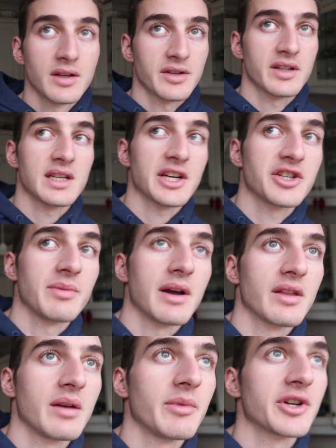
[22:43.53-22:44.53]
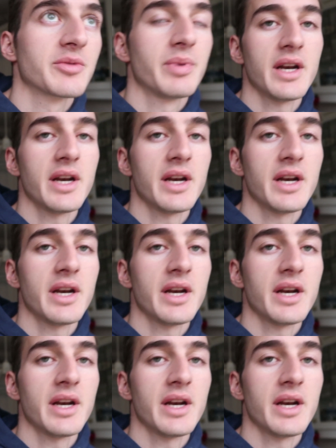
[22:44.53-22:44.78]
So it doesn't actually matter that much.